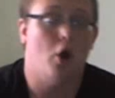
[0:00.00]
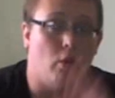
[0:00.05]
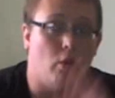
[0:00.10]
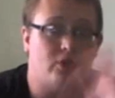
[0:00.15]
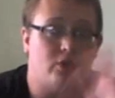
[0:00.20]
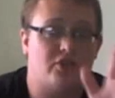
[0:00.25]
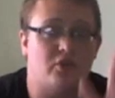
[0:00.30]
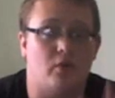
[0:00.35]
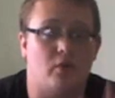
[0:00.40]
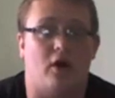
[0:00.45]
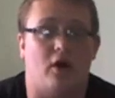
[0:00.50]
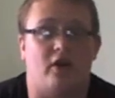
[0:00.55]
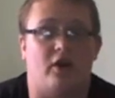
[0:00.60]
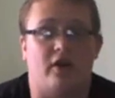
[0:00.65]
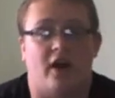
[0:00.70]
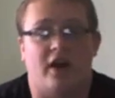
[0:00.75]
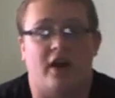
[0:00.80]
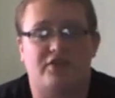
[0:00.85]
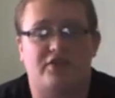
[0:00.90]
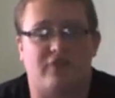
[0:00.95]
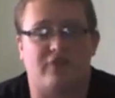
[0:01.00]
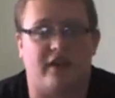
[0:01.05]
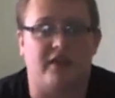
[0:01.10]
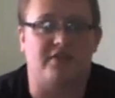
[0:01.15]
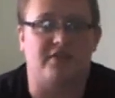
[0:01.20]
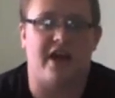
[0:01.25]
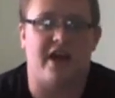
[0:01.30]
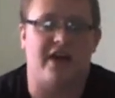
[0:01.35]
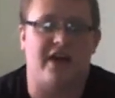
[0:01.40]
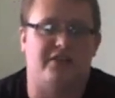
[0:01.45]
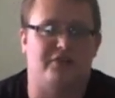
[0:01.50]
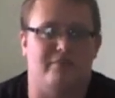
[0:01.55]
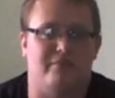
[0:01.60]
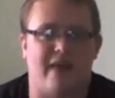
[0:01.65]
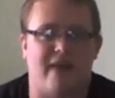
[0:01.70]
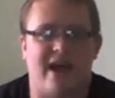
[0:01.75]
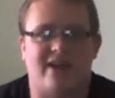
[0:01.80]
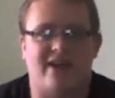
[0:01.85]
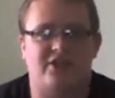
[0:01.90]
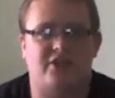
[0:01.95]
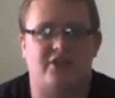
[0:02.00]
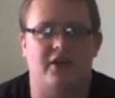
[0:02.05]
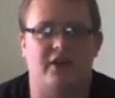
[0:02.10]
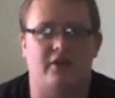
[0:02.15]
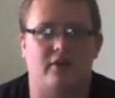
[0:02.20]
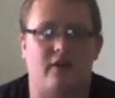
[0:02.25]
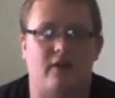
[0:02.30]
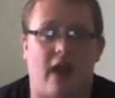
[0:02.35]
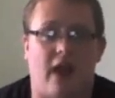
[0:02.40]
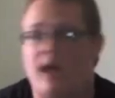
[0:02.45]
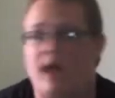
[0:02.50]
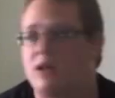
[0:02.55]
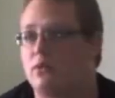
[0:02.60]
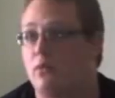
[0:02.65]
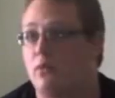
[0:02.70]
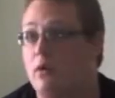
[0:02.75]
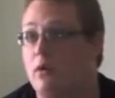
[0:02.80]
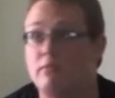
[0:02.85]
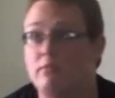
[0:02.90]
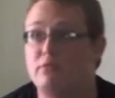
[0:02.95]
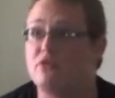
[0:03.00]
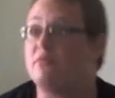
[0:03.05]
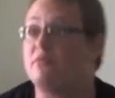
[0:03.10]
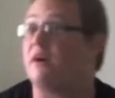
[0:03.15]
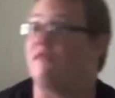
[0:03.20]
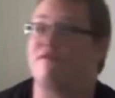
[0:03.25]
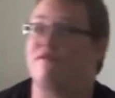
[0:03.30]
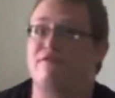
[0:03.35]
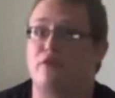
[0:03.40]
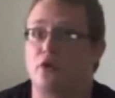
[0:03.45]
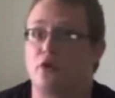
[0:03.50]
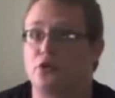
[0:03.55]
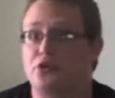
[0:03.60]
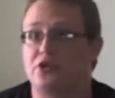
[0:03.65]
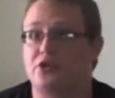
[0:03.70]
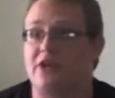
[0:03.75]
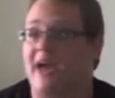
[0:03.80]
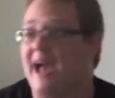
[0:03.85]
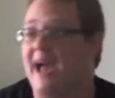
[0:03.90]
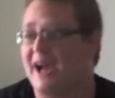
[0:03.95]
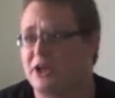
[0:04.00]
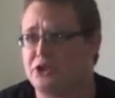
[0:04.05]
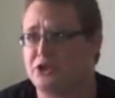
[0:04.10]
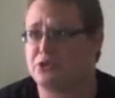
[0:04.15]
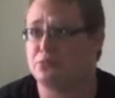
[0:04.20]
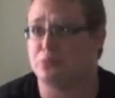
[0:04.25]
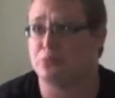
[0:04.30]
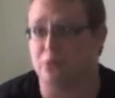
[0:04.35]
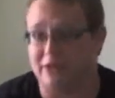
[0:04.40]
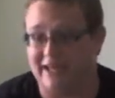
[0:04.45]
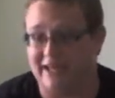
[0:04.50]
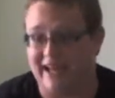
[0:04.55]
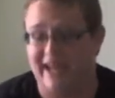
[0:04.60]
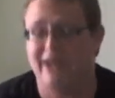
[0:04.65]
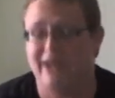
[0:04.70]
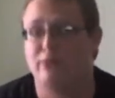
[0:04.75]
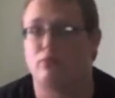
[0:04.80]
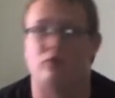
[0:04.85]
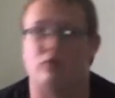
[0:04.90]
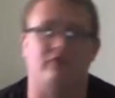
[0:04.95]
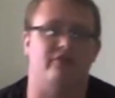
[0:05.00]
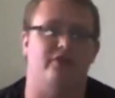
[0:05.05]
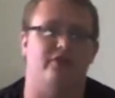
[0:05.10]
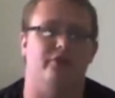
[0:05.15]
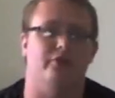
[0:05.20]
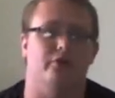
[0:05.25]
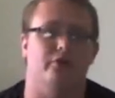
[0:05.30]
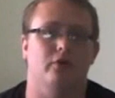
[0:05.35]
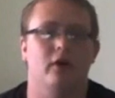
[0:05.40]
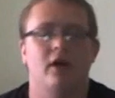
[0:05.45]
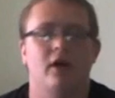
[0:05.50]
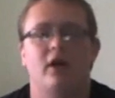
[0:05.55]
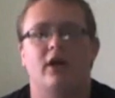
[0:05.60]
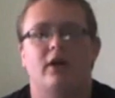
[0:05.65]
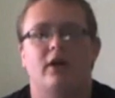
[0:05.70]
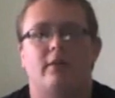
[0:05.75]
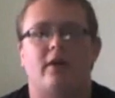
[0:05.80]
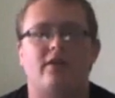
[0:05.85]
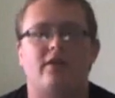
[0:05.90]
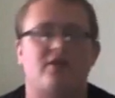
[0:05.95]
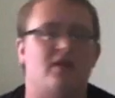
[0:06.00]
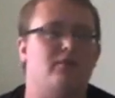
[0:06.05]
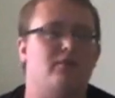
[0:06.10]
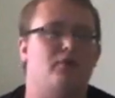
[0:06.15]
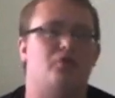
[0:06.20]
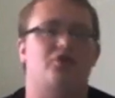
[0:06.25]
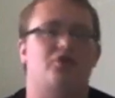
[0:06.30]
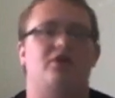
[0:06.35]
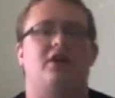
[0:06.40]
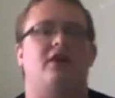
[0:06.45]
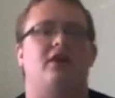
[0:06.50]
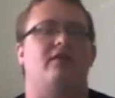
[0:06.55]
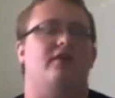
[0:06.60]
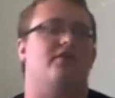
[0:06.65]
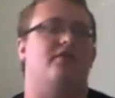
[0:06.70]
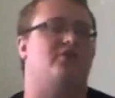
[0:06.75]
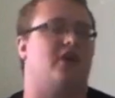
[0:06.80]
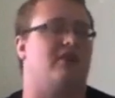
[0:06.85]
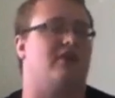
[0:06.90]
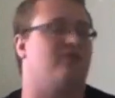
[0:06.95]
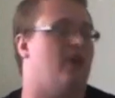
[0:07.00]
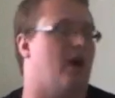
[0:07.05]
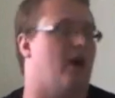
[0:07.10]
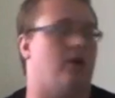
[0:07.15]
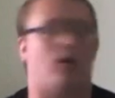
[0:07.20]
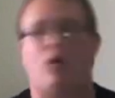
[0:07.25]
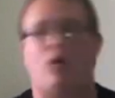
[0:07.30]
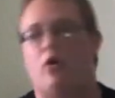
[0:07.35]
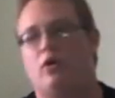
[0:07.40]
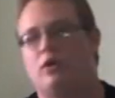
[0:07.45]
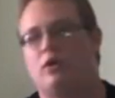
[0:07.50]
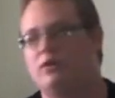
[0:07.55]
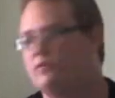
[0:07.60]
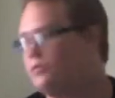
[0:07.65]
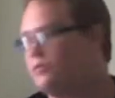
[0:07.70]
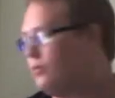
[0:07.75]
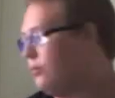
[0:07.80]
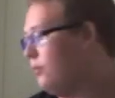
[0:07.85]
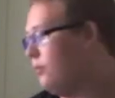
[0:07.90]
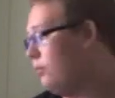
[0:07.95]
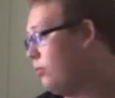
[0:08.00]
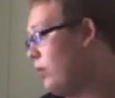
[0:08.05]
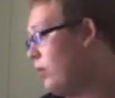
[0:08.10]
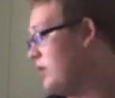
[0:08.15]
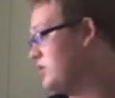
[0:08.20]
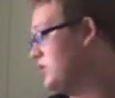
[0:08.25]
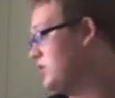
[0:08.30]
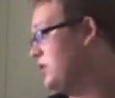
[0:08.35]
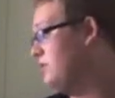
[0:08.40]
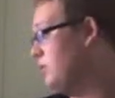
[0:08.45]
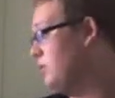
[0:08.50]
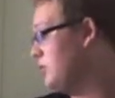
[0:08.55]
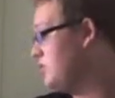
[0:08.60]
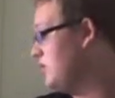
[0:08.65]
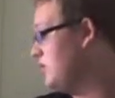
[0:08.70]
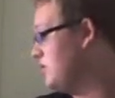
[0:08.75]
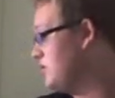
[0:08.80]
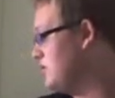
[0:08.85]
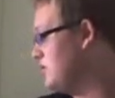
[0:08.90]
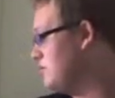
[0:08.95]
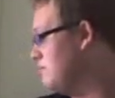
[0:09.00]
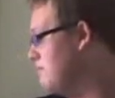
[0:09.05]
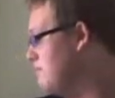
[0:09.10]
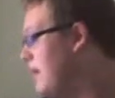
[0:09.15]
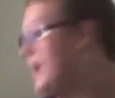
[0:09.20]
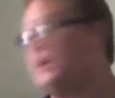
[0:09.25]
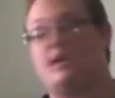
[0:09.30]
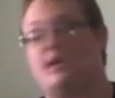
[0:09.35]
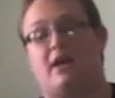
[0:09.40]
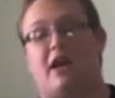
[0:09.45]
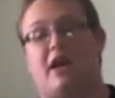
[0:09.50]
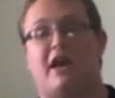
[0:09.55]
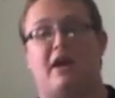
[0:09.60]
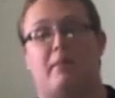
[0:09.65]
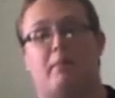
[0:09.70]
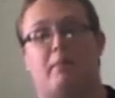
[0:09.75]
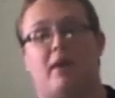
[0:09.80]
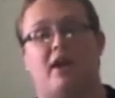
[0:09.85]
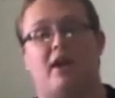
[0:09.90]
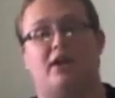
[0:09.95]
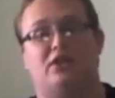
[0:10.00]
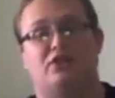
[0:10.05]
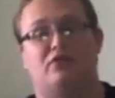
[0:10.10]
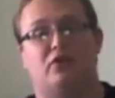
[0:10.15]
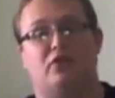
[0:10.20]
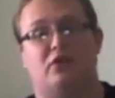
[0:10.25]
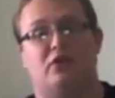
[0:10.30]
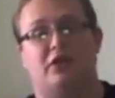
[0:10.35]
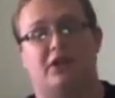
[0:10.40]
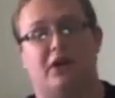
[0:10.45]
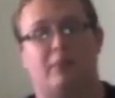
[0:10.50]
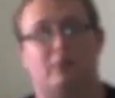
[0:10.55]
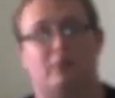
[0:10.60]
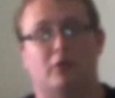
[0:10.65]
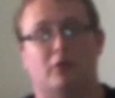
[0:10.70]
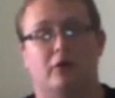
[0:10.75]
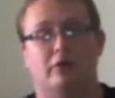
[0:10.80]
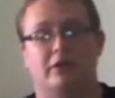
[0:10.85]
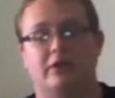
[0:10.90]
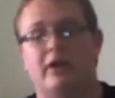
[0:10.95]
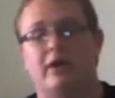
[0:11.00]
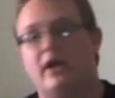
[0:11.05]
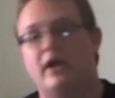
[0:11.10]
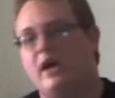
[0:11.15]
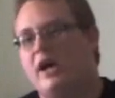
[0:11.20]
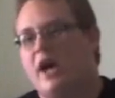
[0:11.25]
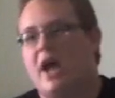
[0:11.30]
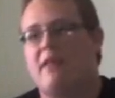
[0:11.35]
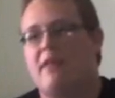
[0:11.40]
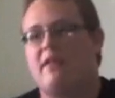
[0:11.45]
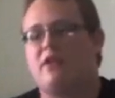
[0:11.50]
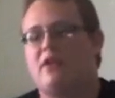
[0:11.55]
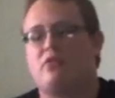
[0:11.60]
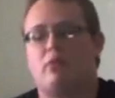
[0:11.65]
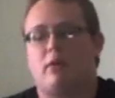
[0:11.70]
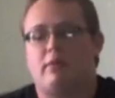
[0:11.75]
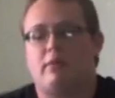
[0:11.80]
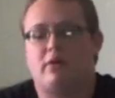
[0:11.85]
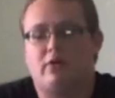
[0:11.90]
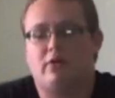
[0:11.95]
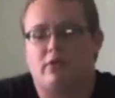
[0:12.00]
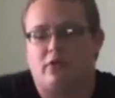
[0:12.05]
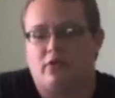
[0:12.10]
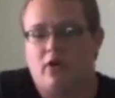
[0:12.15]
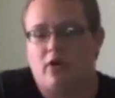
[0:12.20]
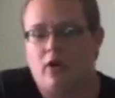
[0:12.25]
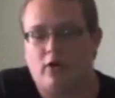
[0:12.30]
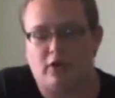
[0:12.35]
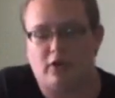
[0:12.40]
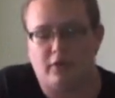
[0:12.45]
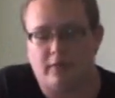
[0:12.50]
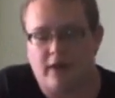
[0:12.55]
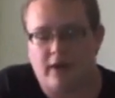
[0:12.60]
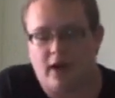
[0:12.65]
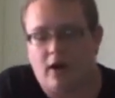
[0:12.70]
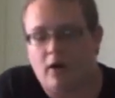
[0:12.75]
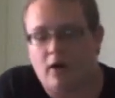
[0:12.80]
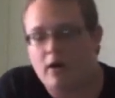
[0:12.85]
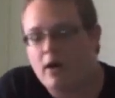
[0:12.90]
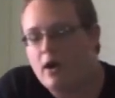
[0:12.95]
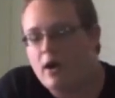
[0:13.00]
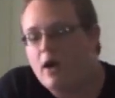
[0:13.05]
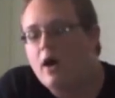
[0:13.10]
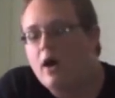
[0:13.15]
What's going on, guys? Phantasm Mask here, and welcome to my first actual game review. By the time you're seeing this, I've got all of Resident Evil 6 main campaigns fully uploaded, and that's what I'm here to talk about.